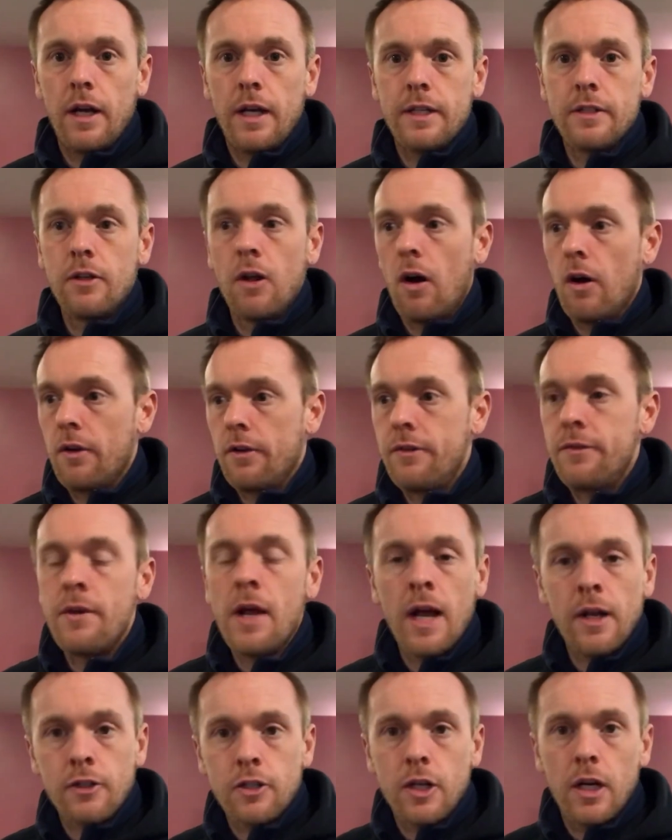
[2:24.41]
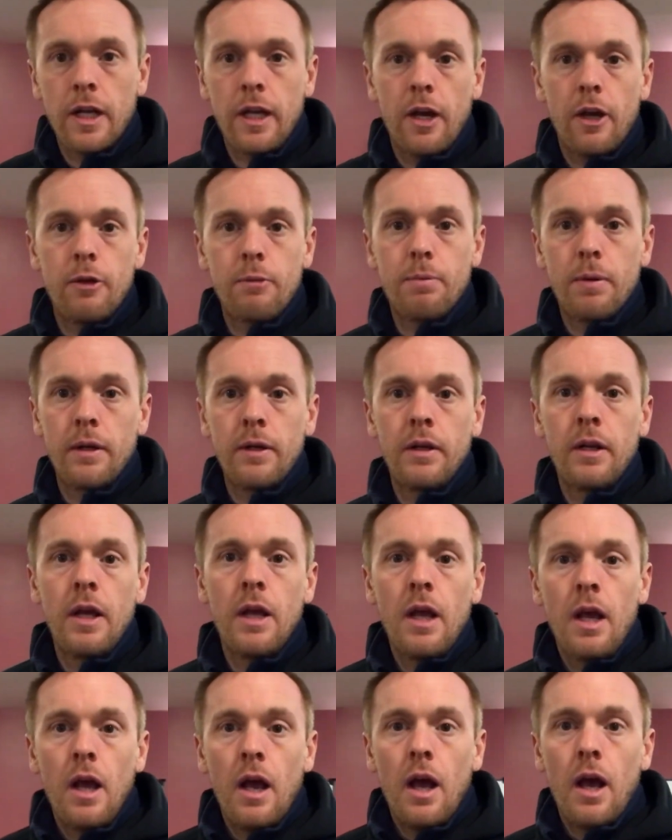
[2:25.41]
It's not naturally open
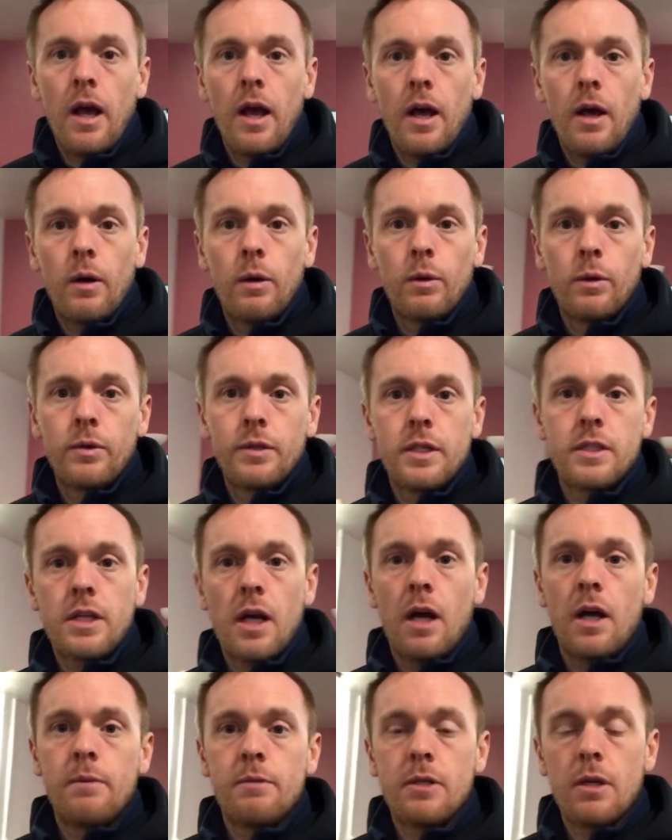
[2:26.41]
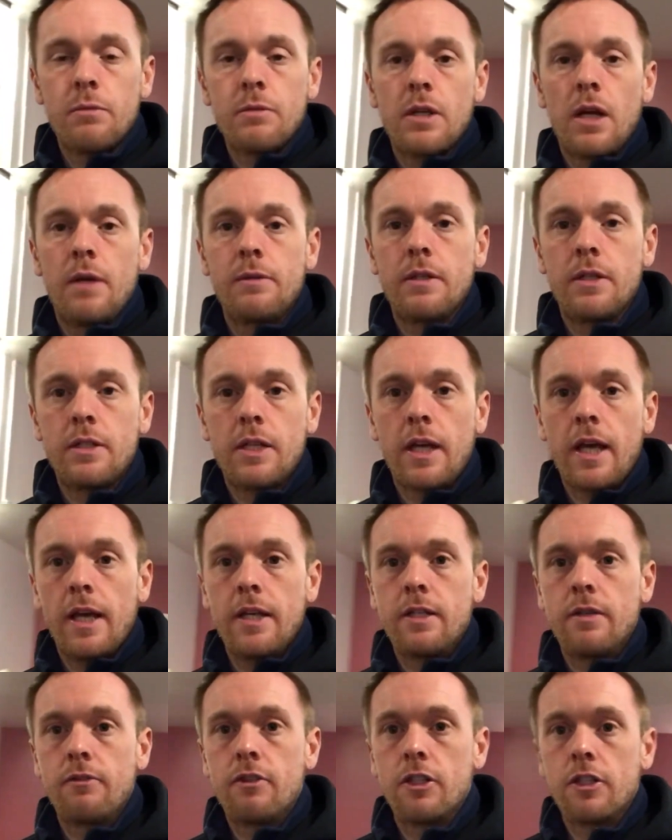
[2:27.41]
all the time. Sometimes it's a case
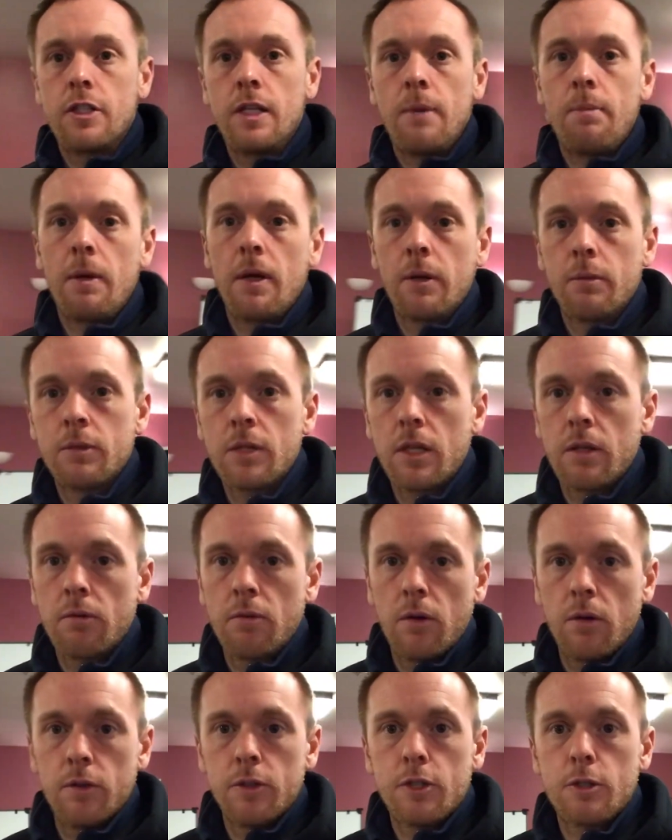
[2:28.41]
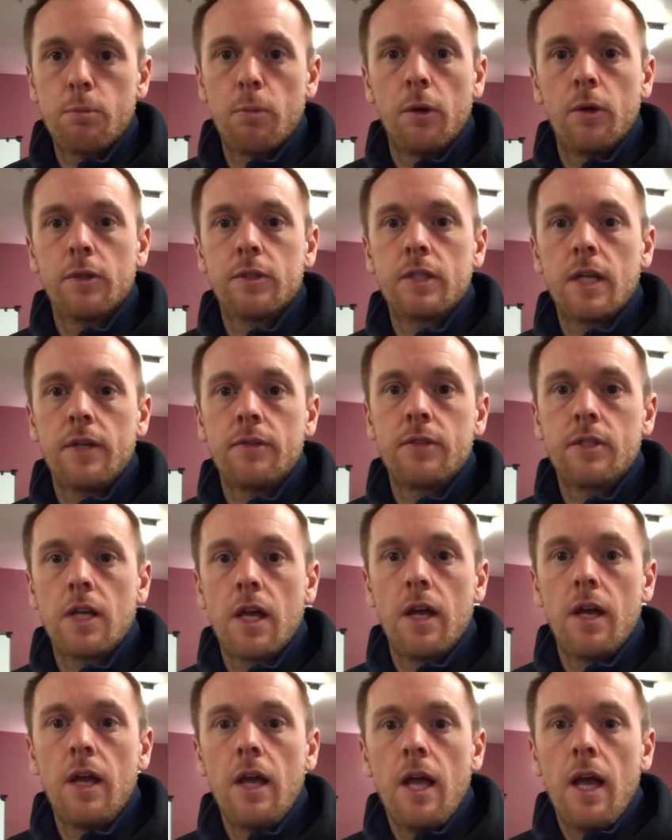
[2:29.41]
of just nipping up to the Rutland Sports Centre
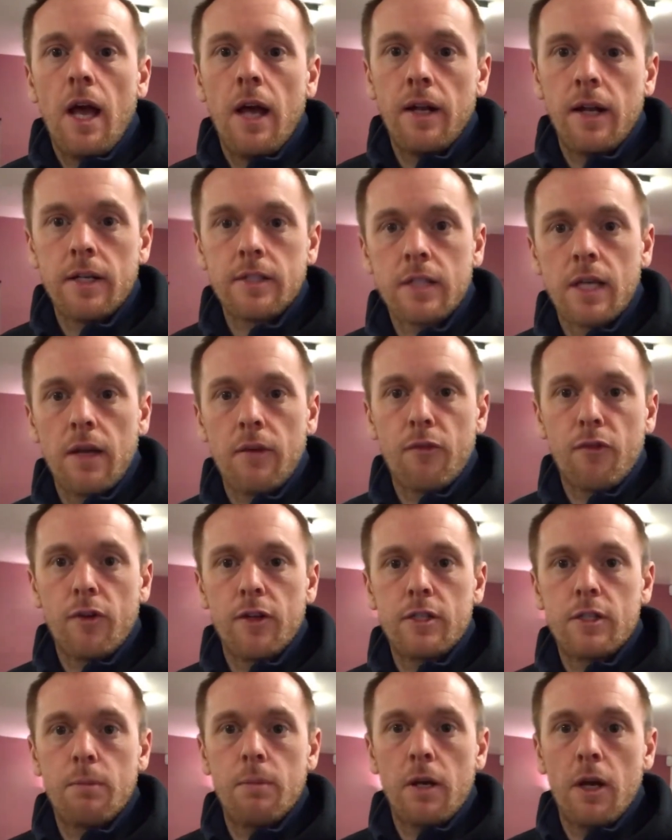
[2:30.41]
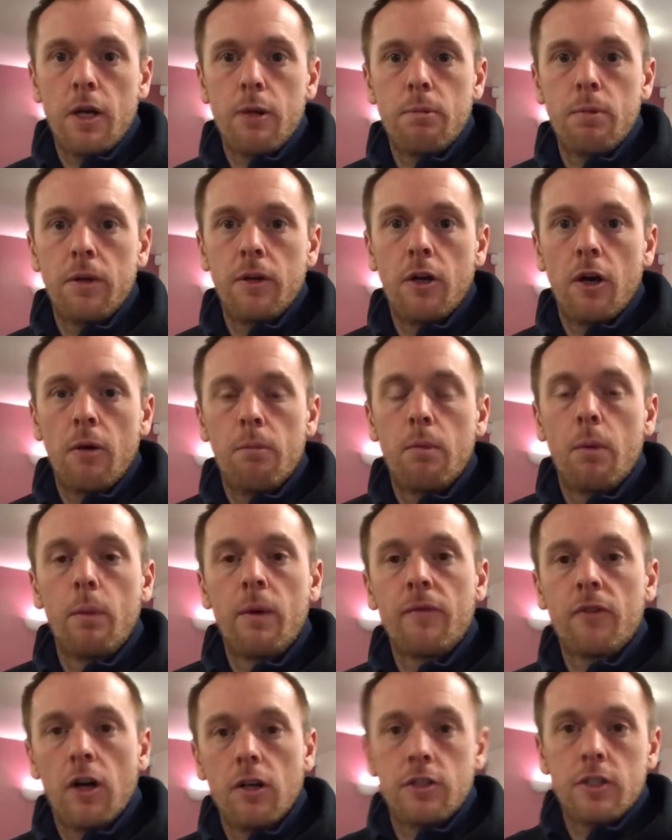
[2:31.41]
and asking for it to be opened up. But we've
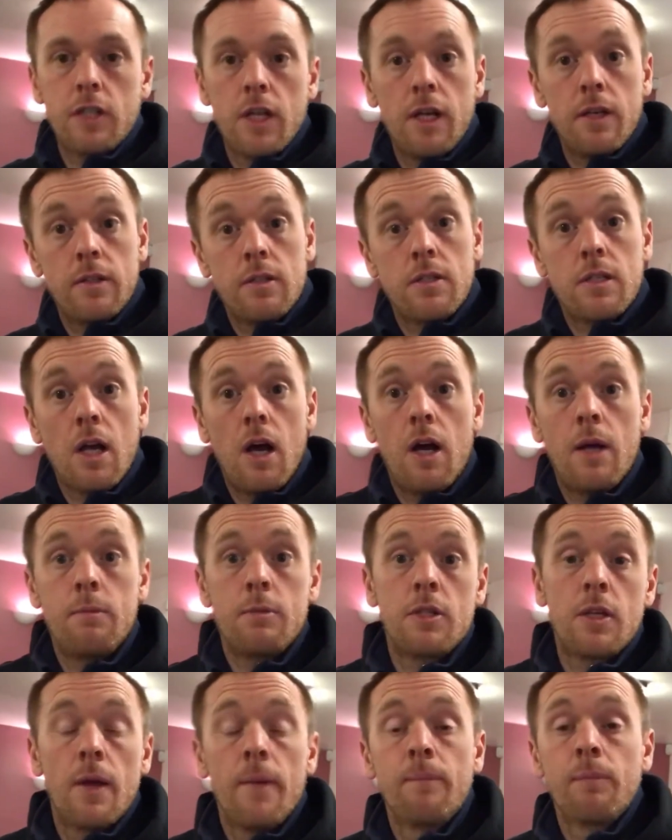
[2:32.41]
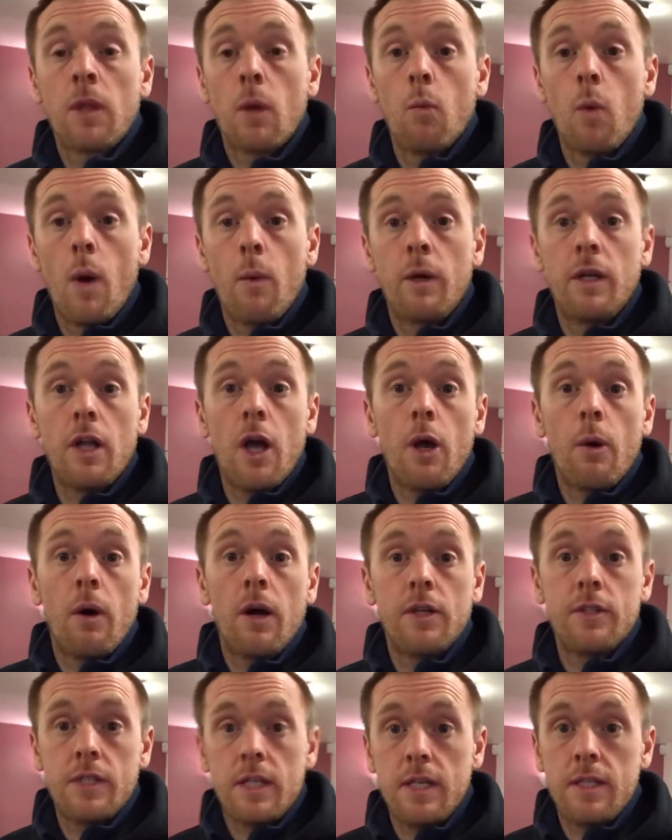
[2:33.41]
got certain times where we know
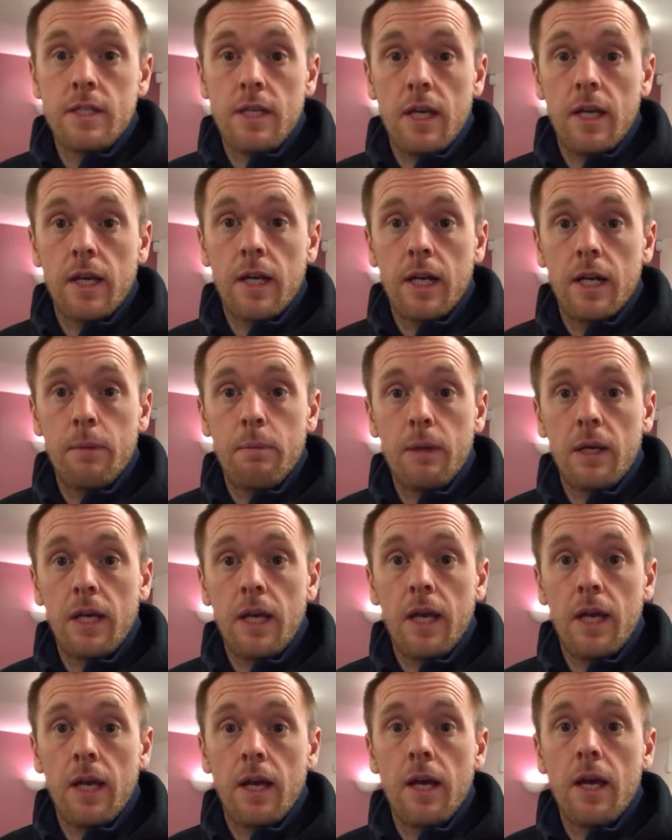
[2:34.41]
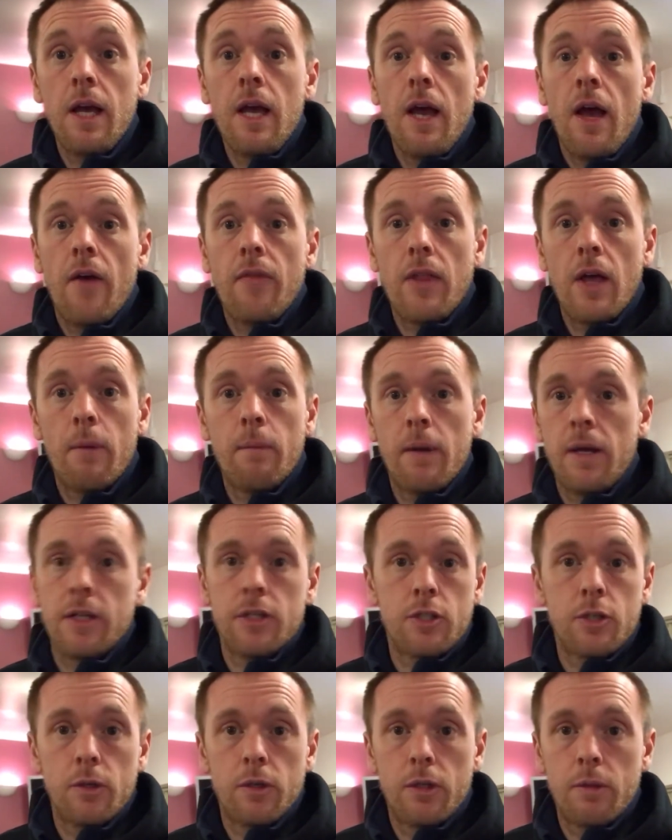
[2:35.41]
ICC are going to be here, and they'll make
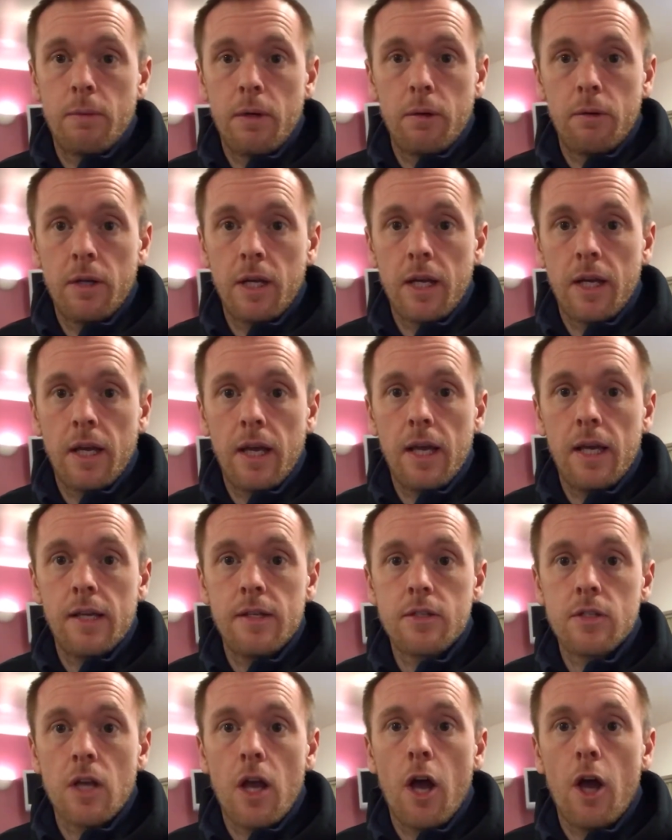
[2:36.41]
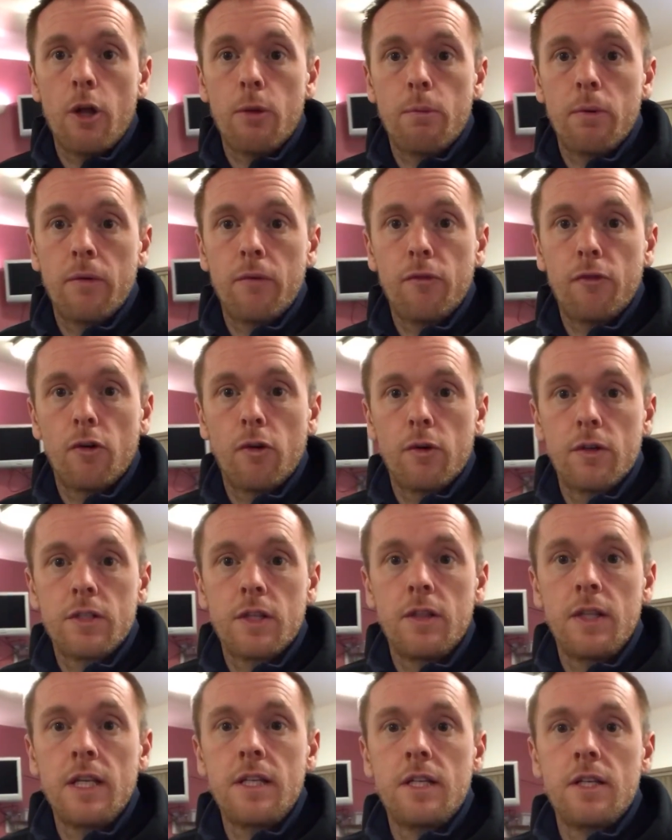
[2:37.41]
sure the building is open for us. And
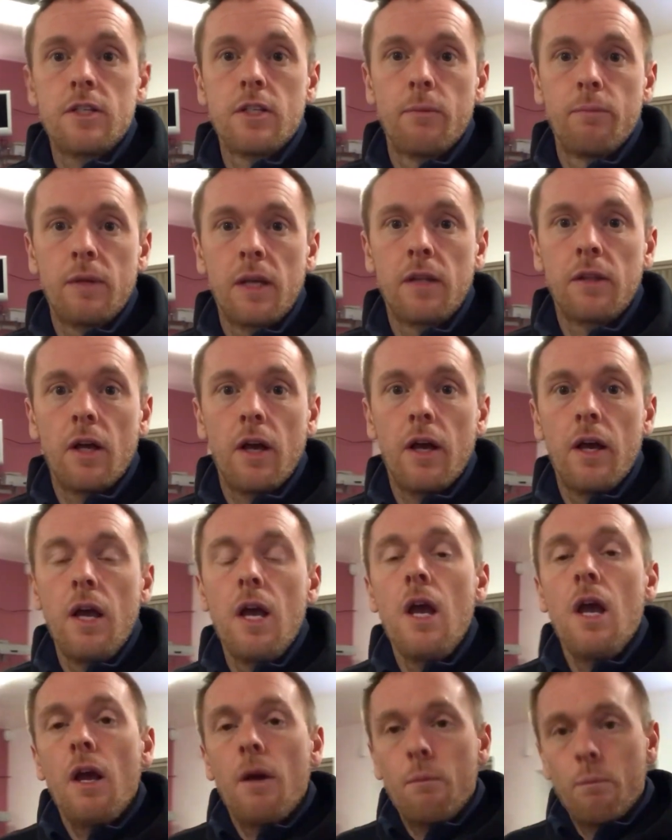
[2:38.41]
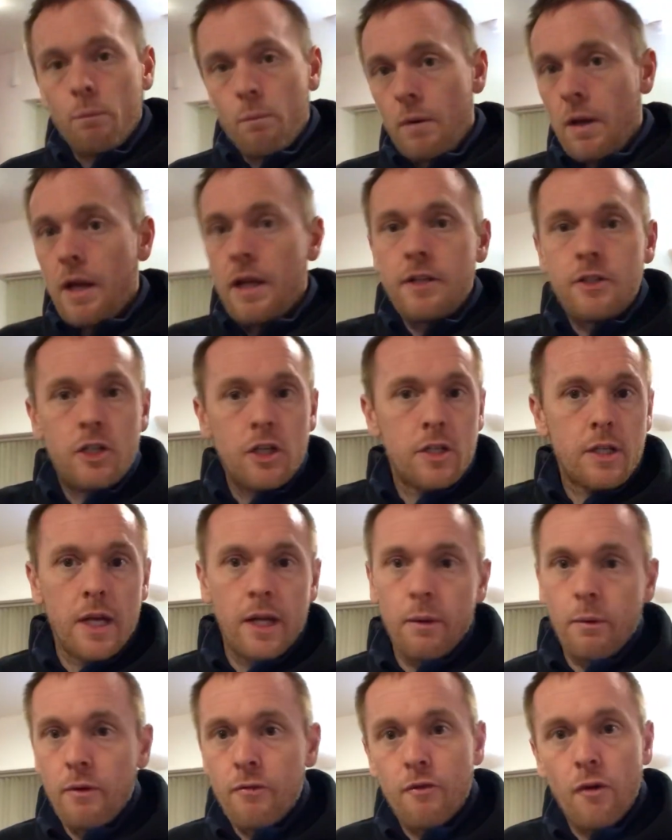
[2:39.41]
this is something that is just going
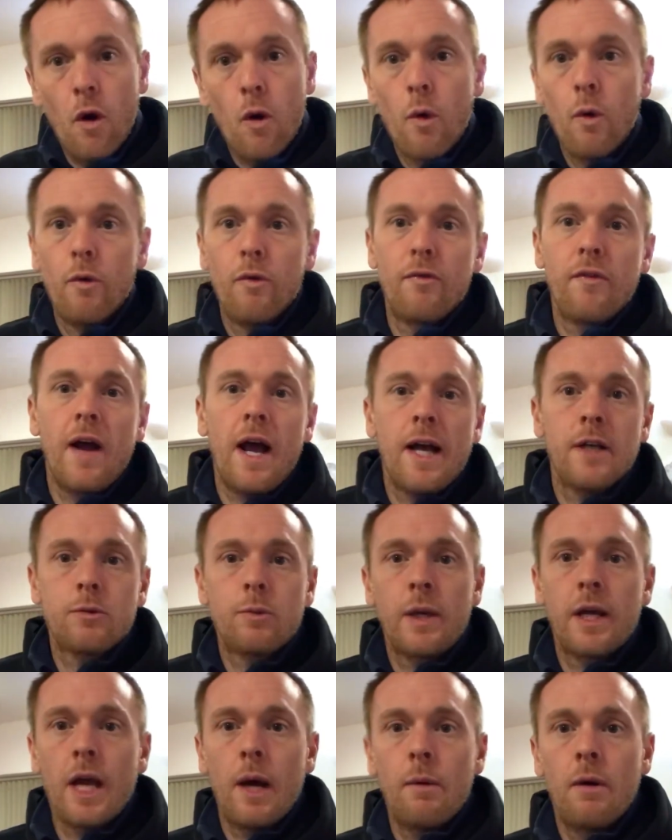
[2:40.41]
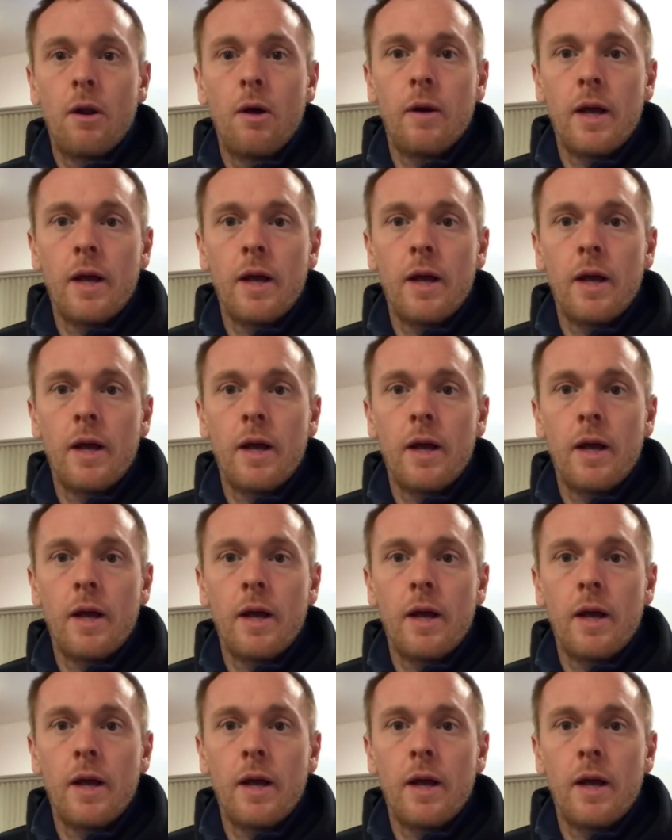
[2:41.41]
to evolve as we go along.